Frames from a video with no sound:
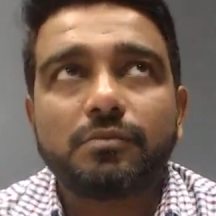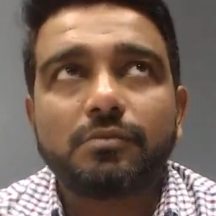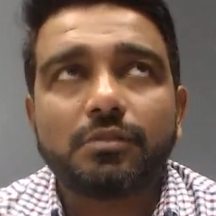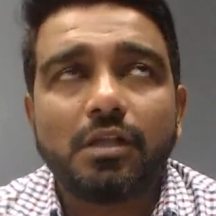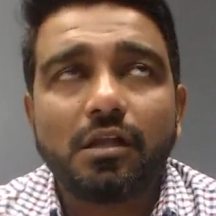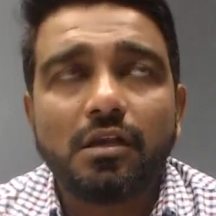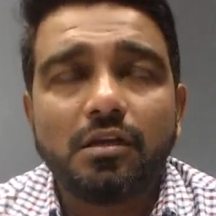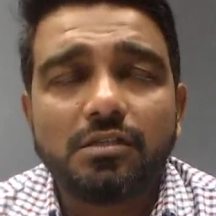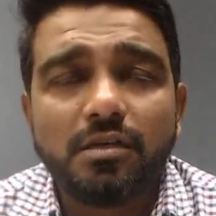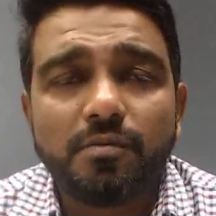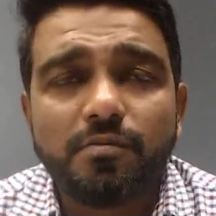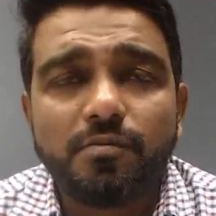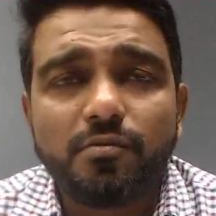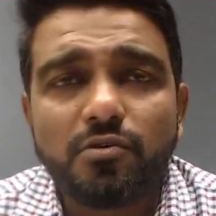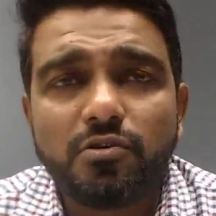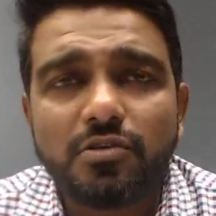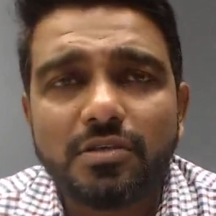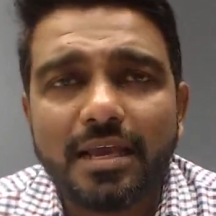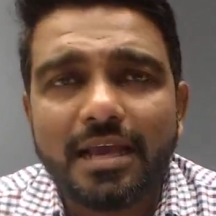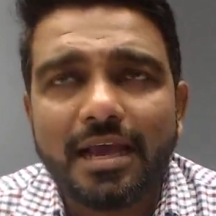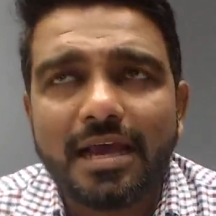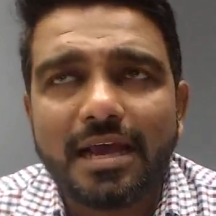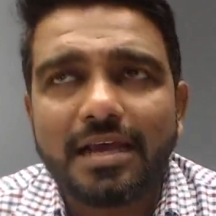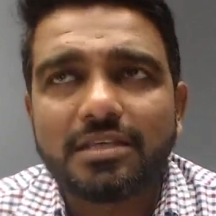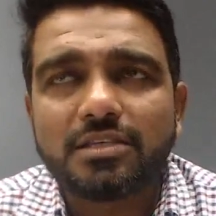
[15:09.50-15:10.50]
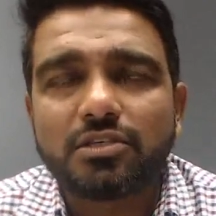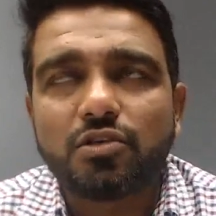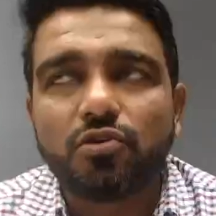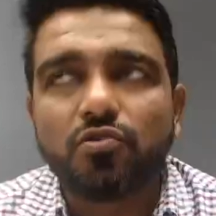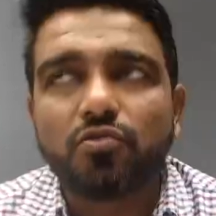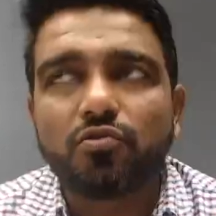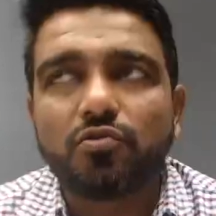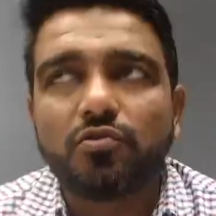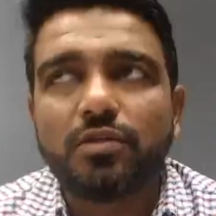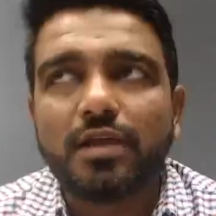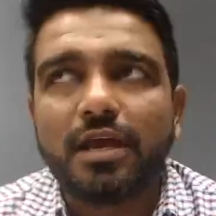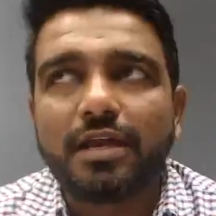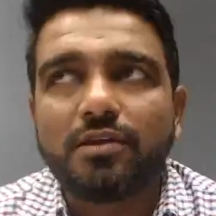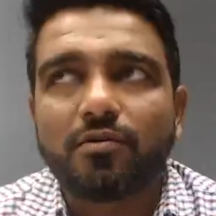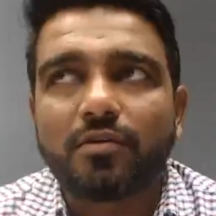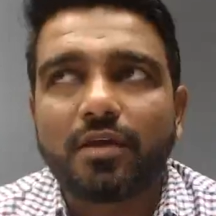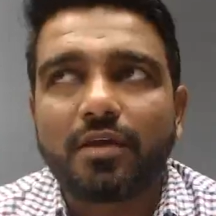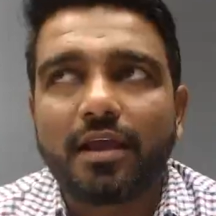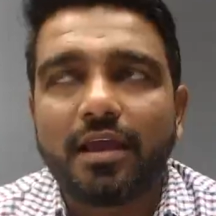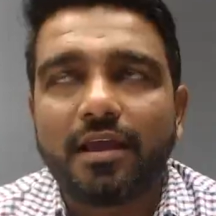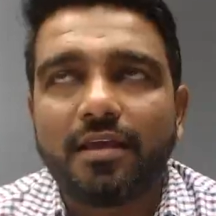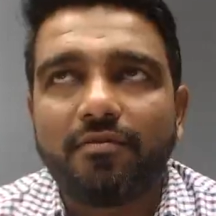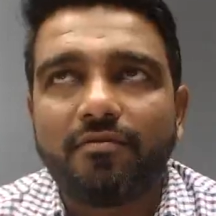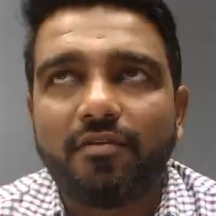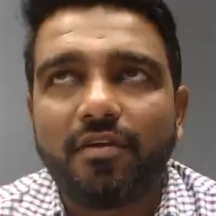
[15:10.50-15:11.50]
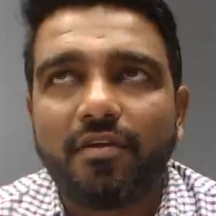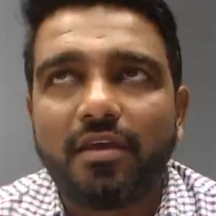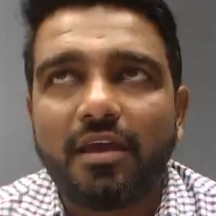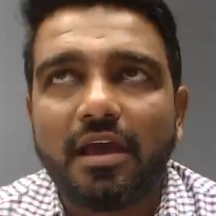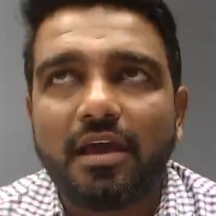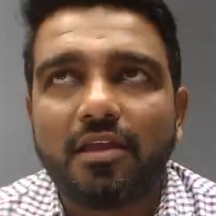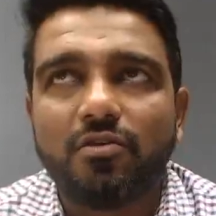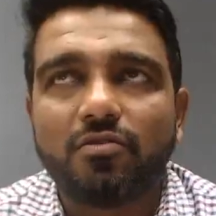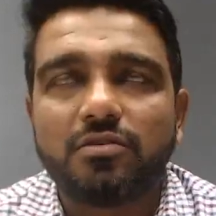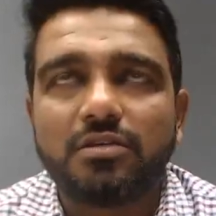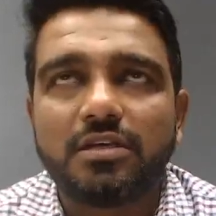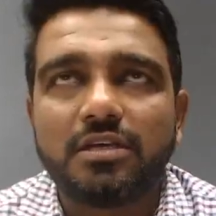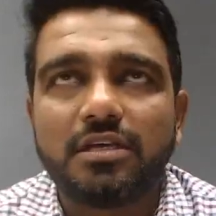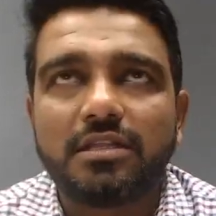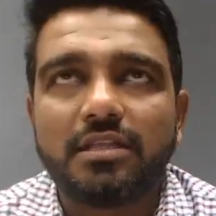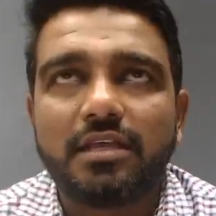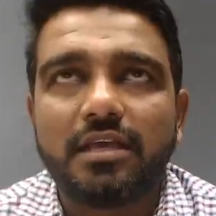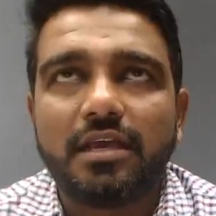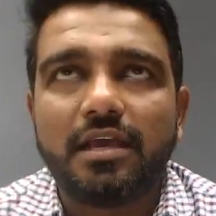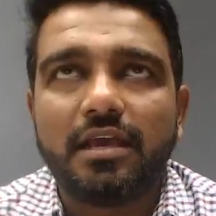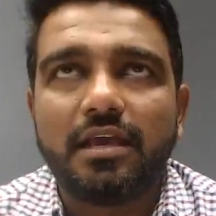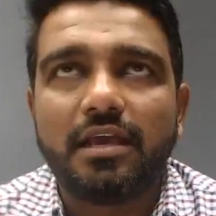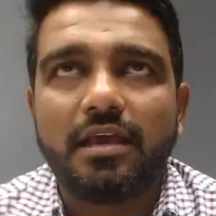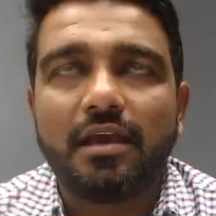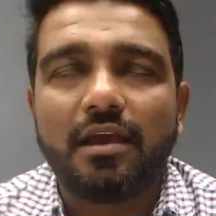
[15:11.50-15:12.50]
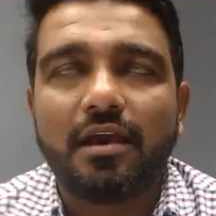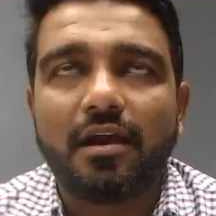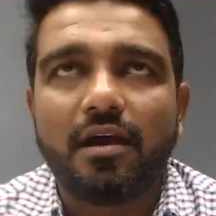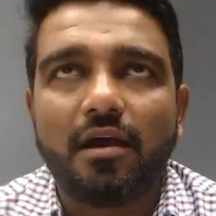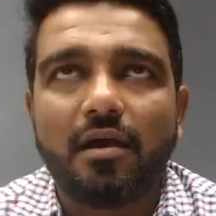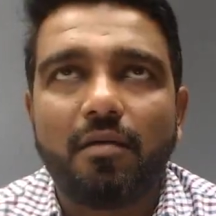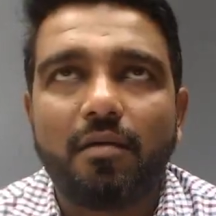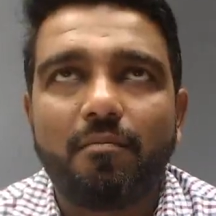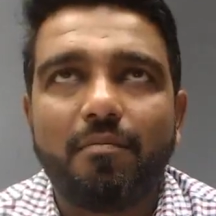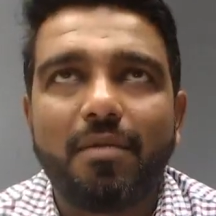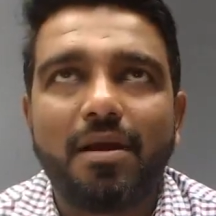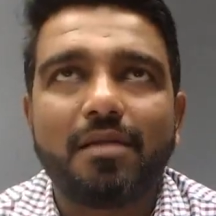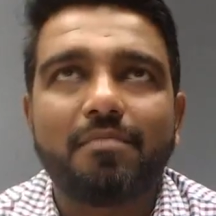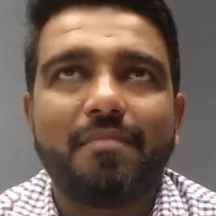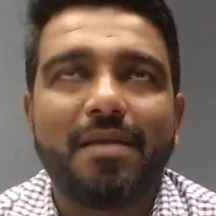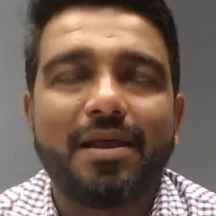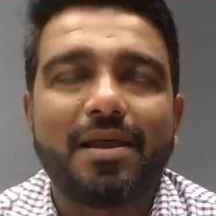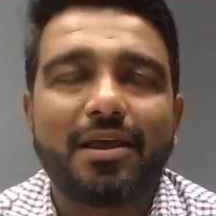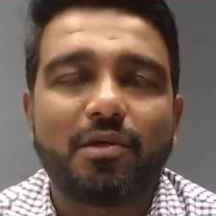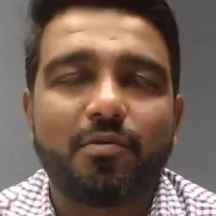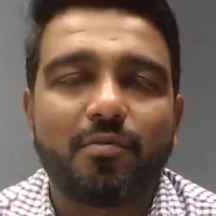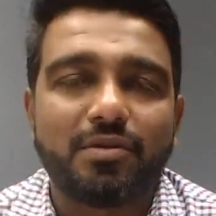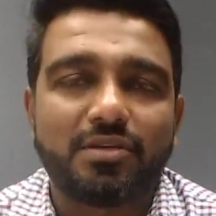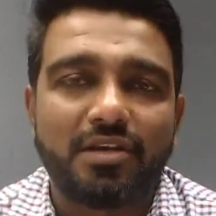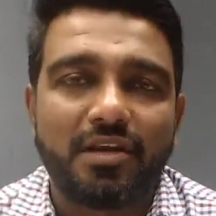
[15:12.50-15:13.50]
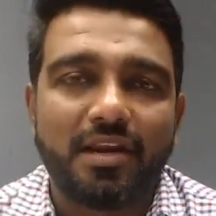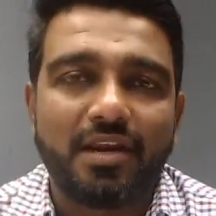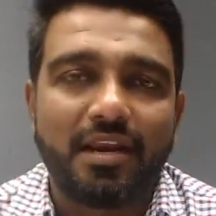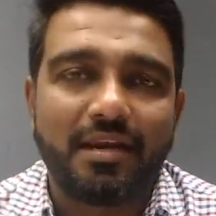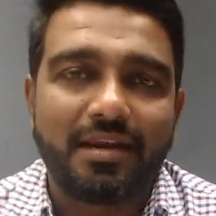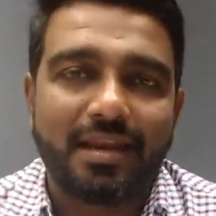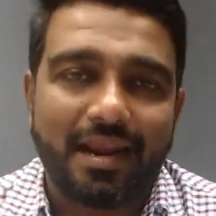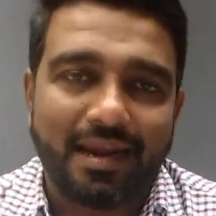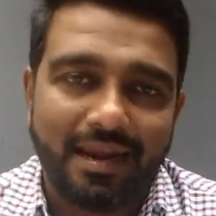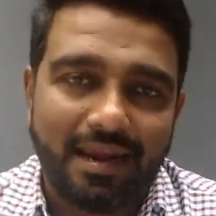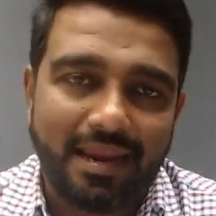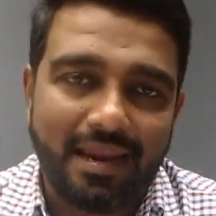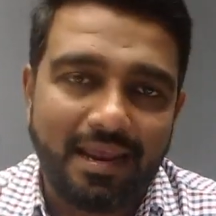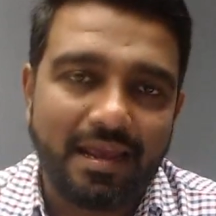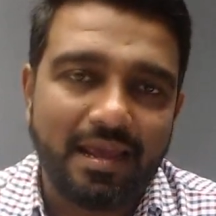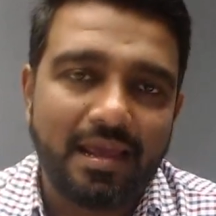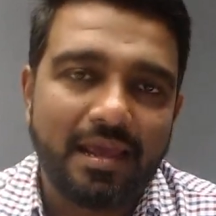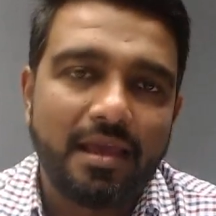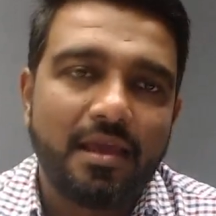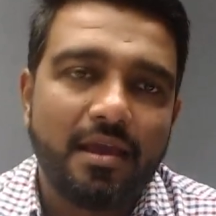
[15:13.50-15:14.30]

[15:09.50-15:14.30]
Suppose I ask you that, okay, we are using the bulk micro machining technique,